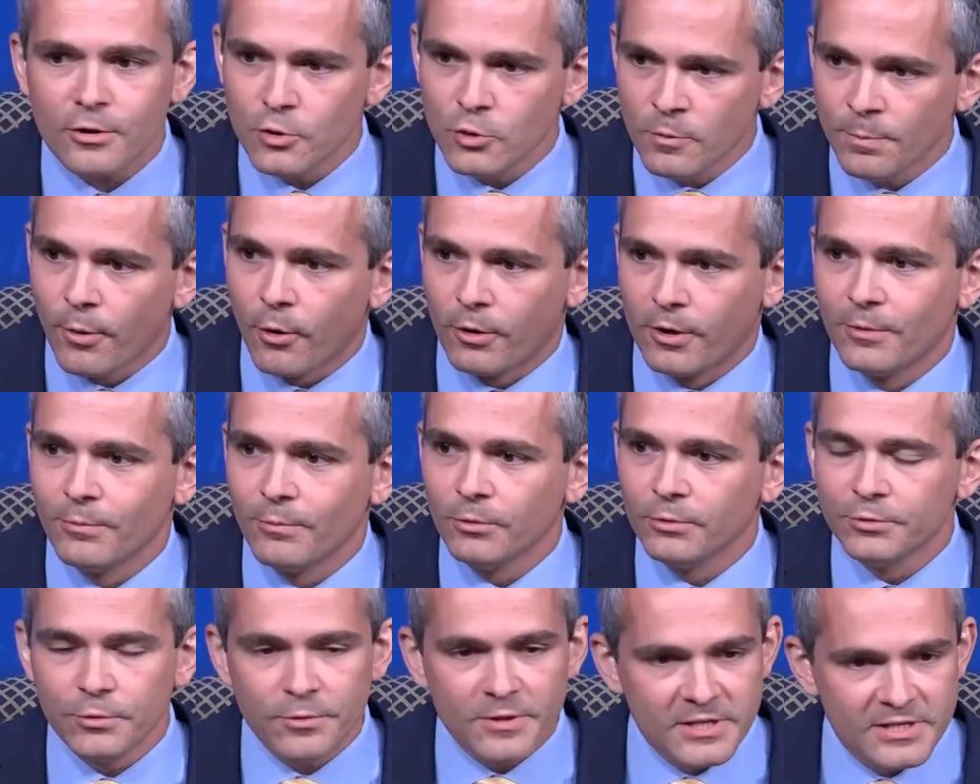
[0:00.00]
our newborn
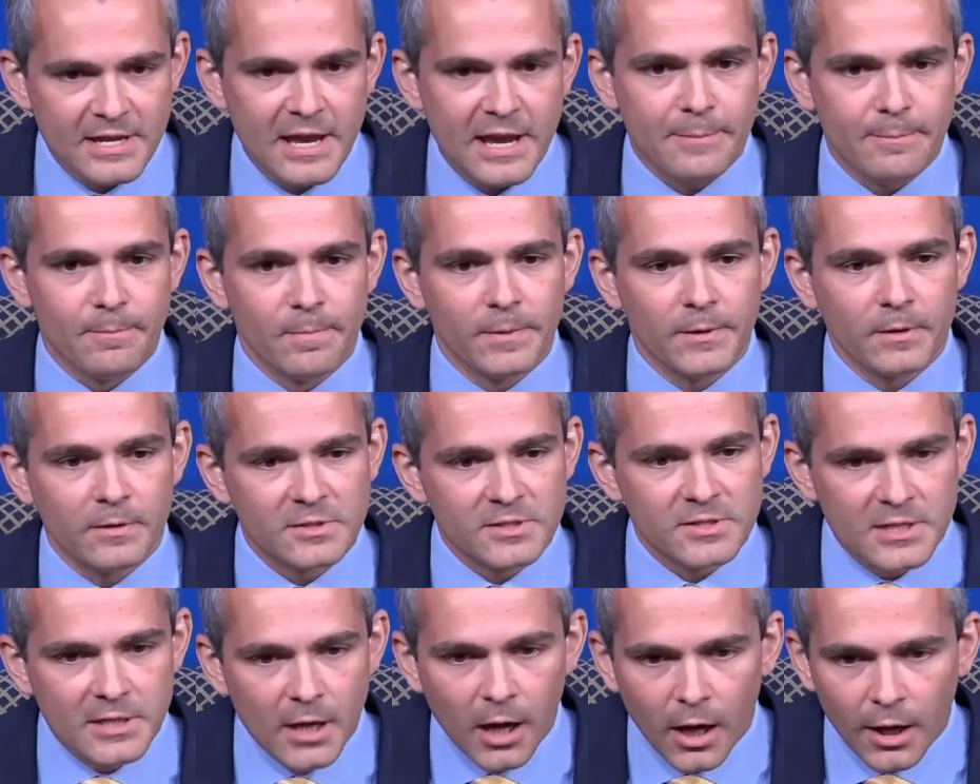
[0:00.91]
will do the same.
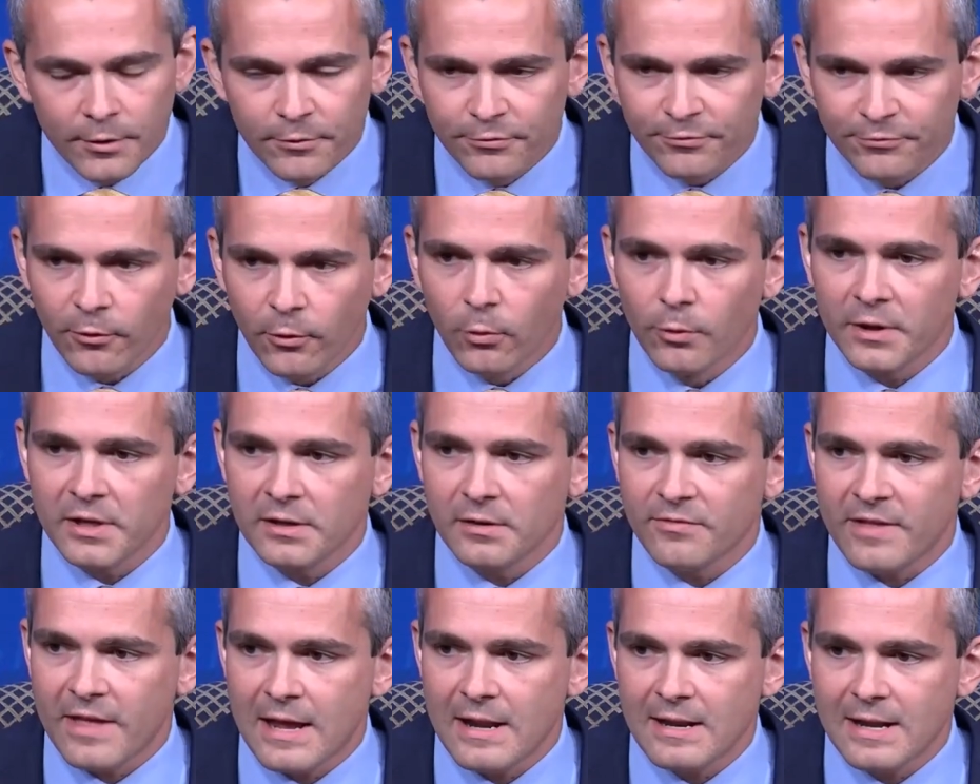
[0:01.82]
It's the
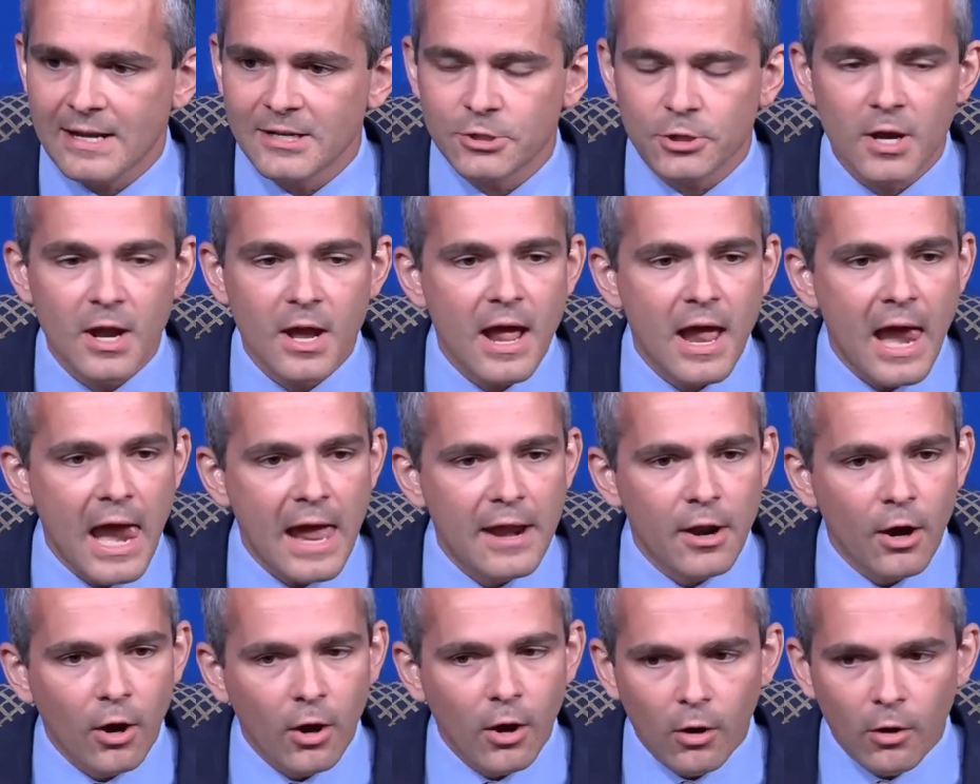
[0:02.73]
unfolding of that nature,
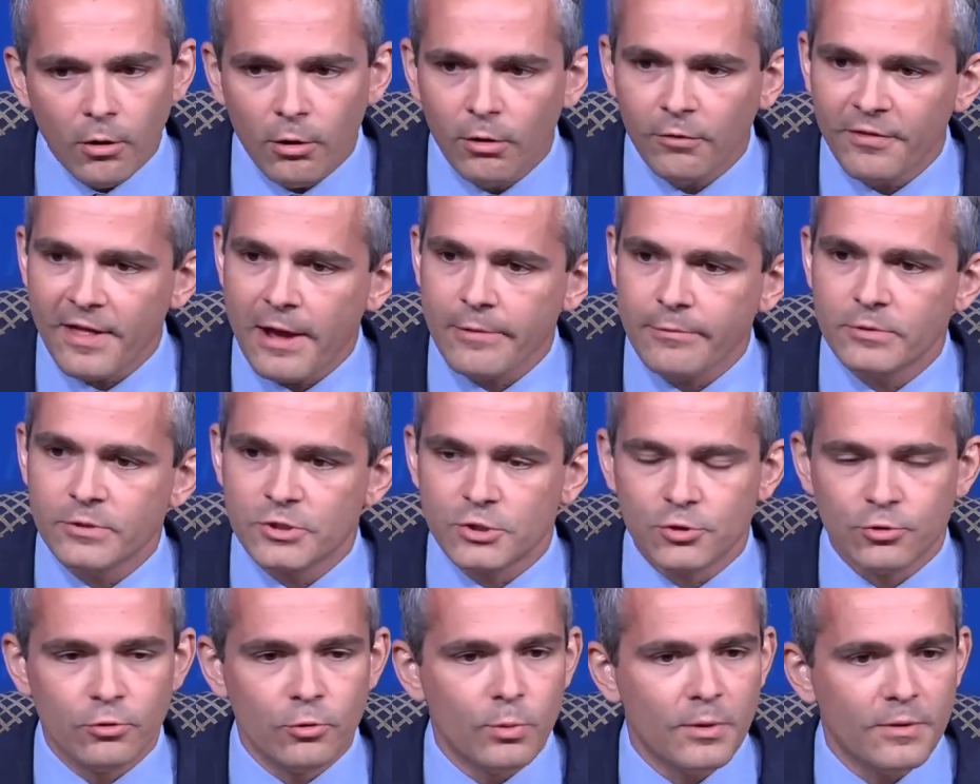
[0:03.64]
and all of that was
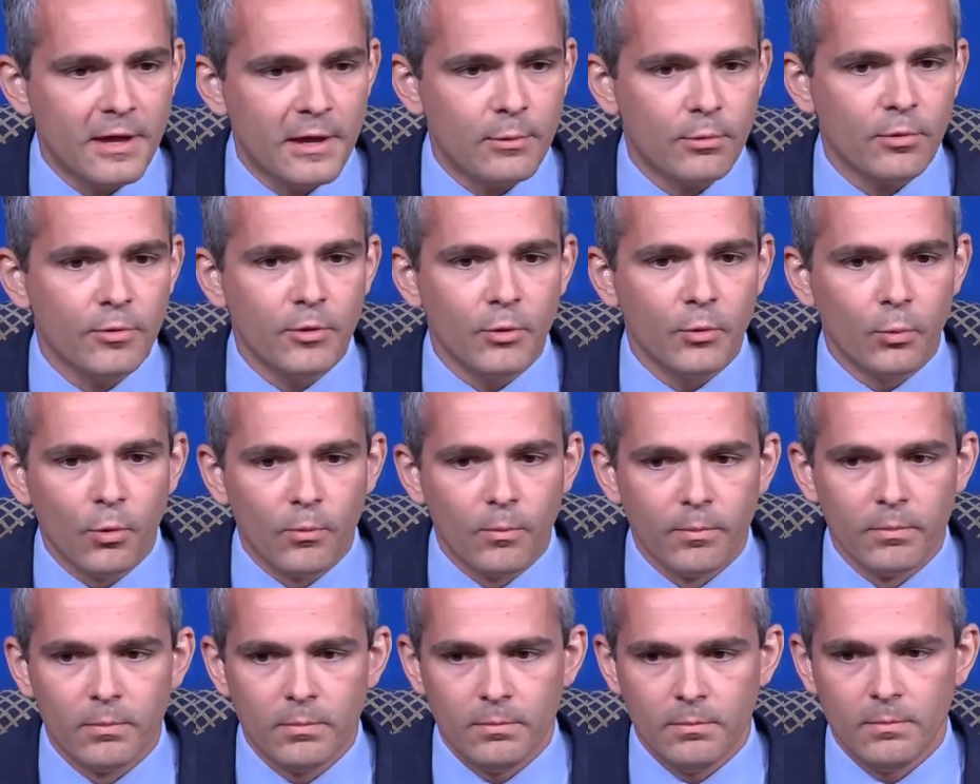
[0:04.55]
true when they were in the
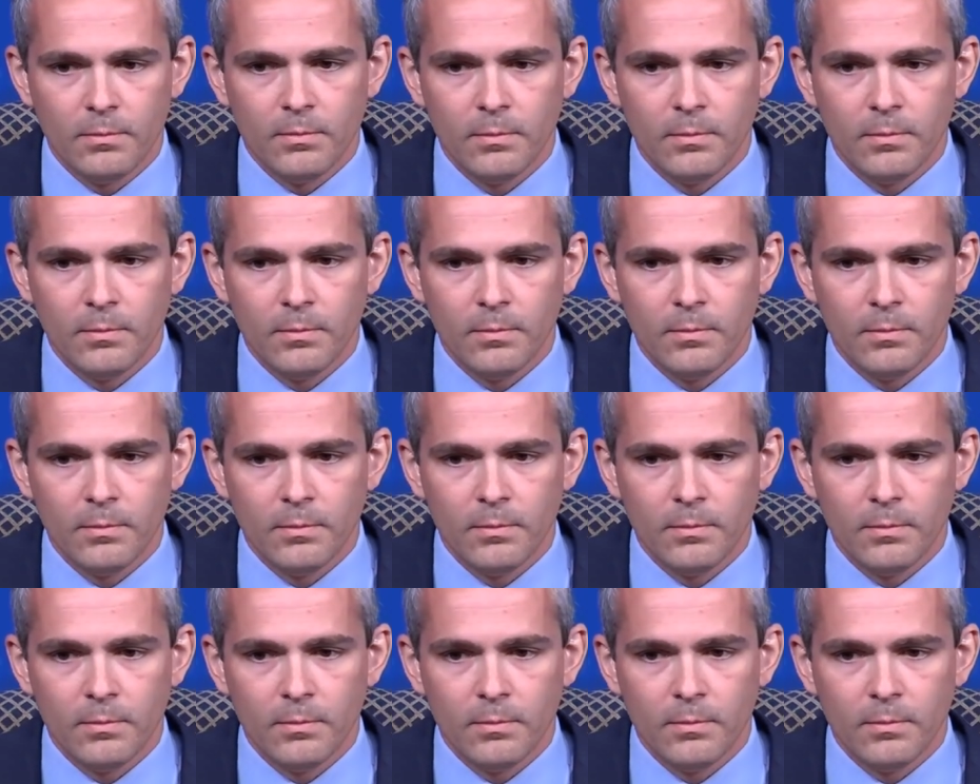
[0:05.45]
womb.